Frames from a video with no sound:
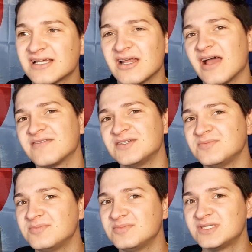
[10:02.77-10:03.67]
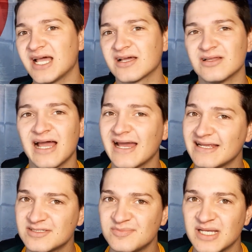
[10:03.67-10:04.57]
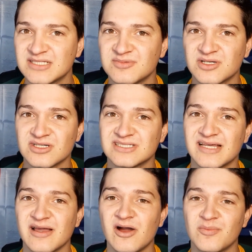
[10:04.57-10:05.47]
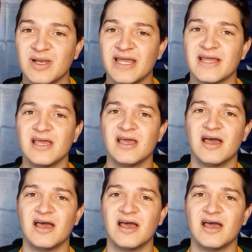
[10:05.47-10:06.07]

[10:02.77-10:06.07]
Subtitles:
going to have to tackle at his best because they are playing